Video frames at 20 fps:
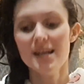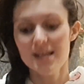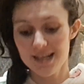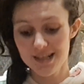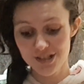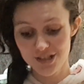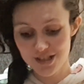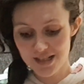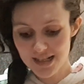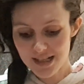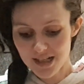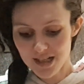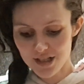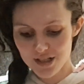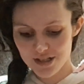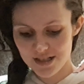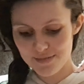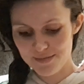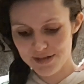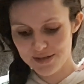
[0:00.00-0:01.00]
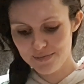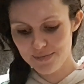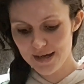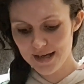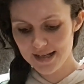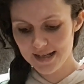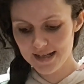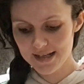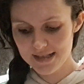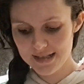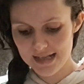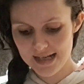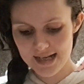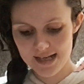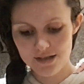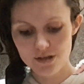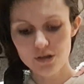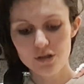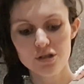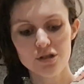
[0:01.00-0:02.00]
And she did. She sent me some pennies,
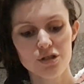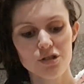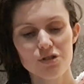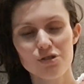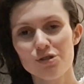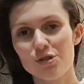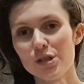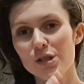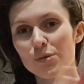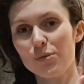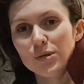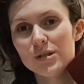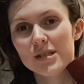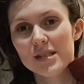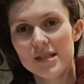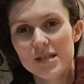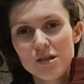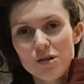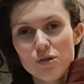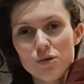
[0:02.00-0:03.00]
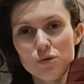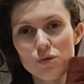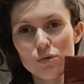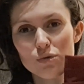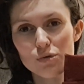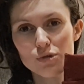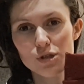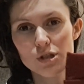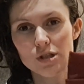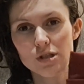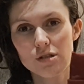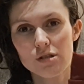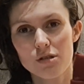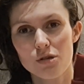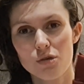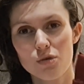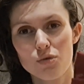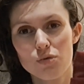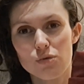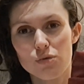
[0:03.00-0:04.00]
and under the tree was these gorgeous,
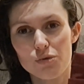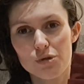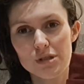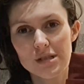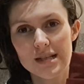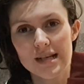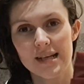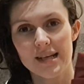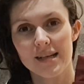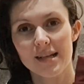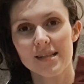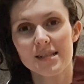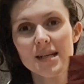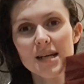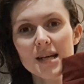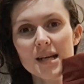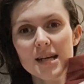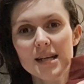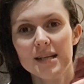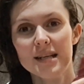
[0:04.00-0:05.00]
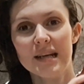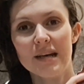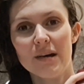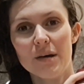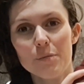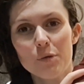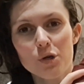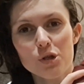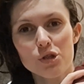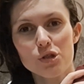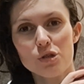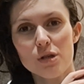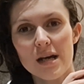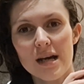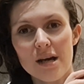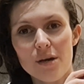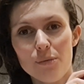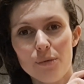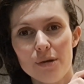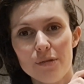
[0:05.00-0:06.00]
gorgeous leggings. Now I'm not sure
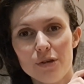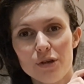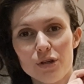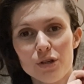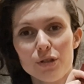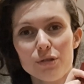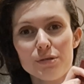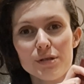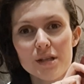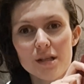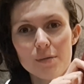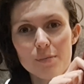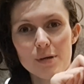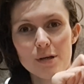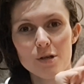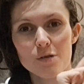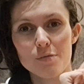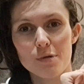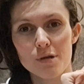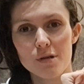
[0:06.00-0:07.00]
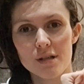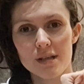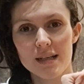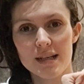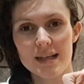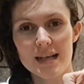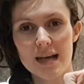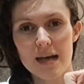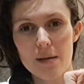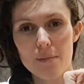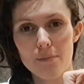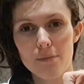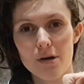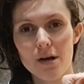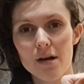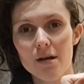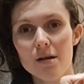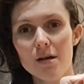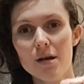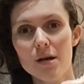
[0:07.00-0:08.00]
how well the colour is going to pick up on
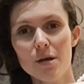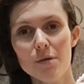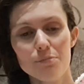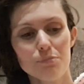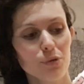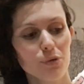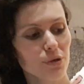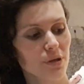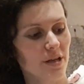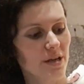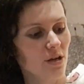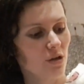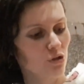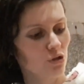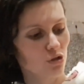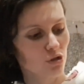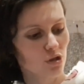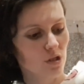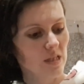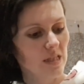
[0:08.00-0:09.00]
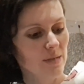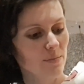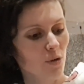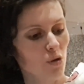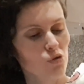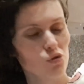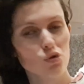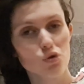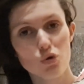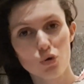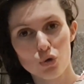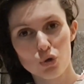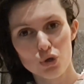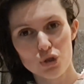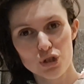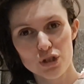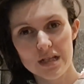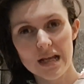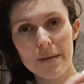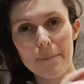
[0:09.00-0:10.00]
camera, but they are just the most
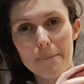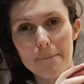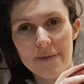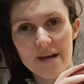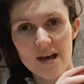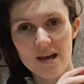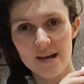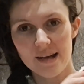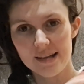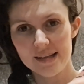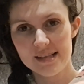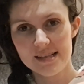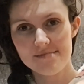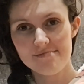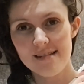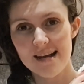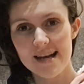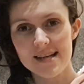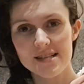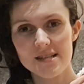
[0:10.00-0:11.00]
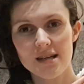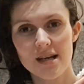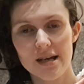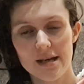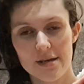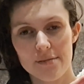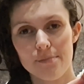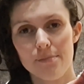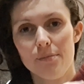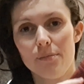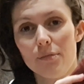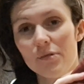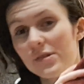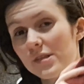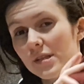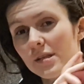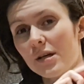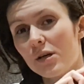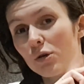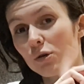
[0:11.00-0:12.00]
gorgeous, like burgundy red,
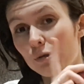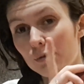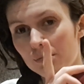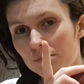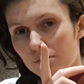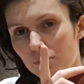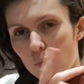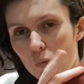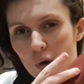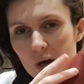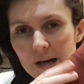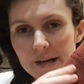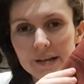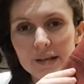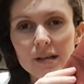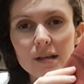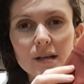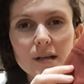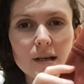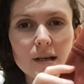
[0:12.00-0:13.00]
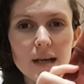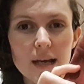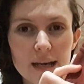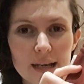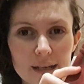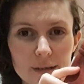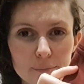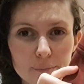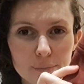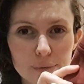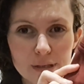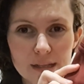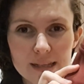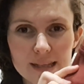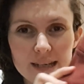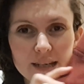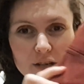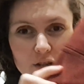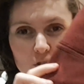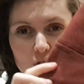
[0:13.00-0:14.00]
they're called wine. But yeah,
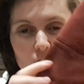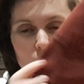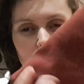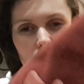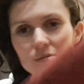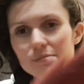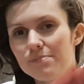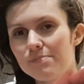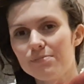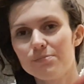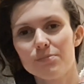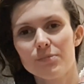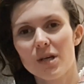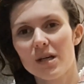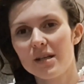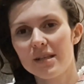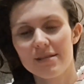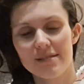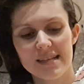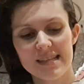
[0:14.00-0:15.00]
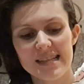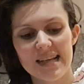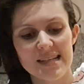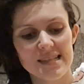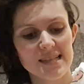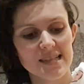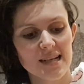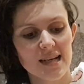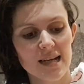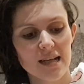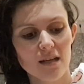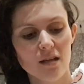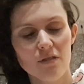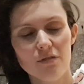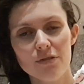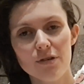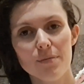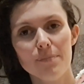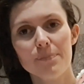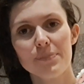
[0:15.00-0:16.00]
they're ecstatic. I
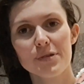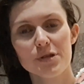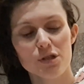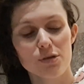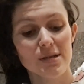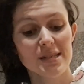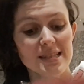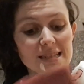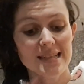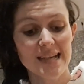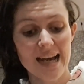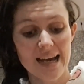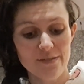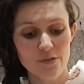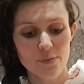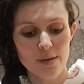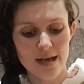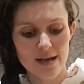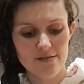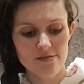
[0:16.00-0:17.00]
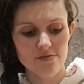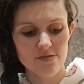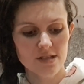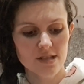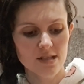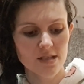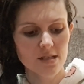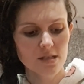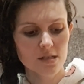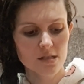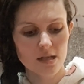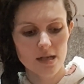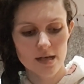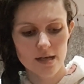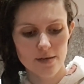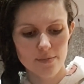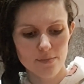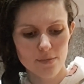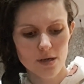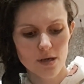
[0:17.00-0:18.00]
love them. So I did have a pair of these.
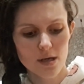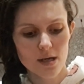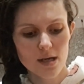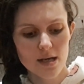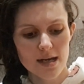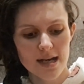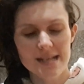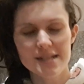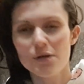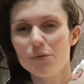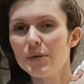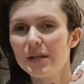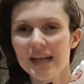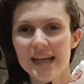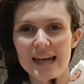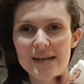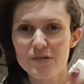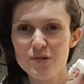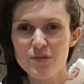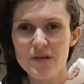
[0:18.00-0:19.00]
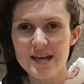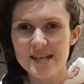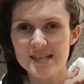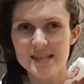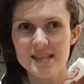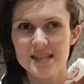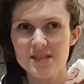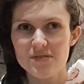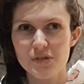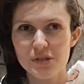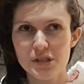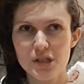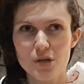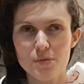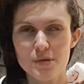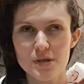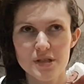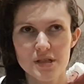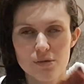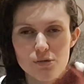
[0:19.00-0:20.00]
I don't think I ever edited the video
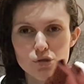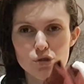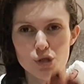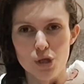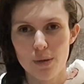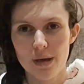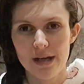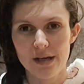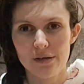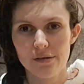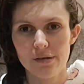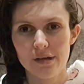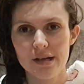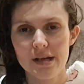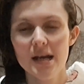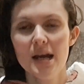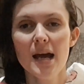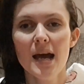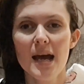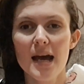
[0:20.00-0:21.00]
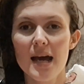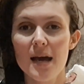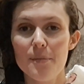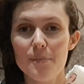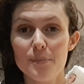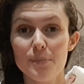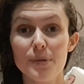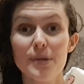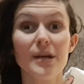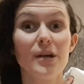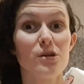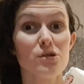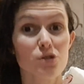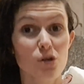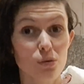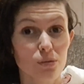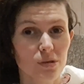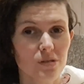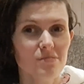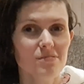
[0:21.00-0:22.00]
because I was so angry. But they got
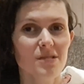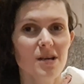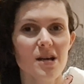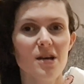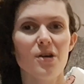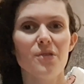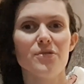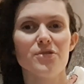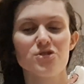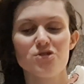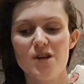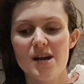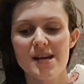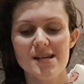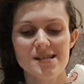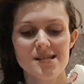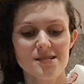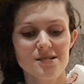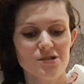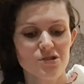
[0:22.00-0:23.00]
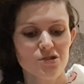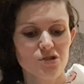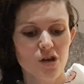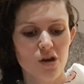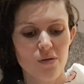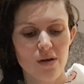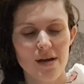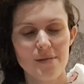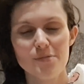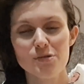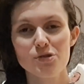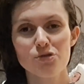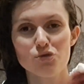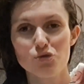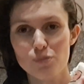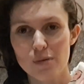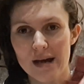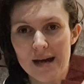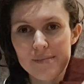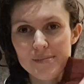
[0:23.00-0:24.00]
stolen on the train, so I'm
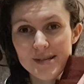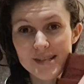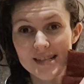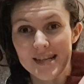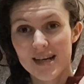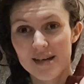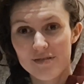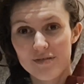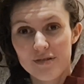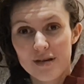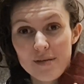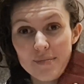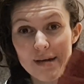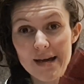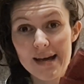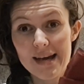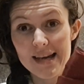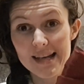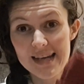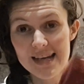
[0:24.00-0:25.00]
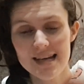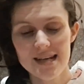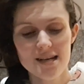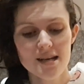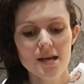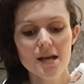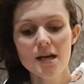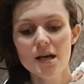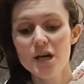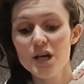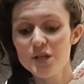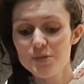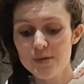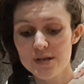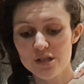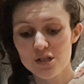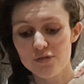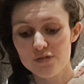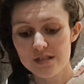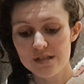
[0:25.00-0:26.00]
super happy to have a pair again,
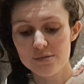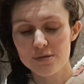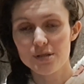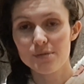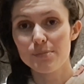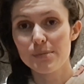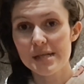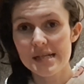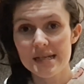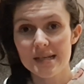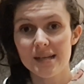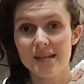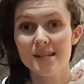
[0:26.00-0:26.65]
especially obviously with them being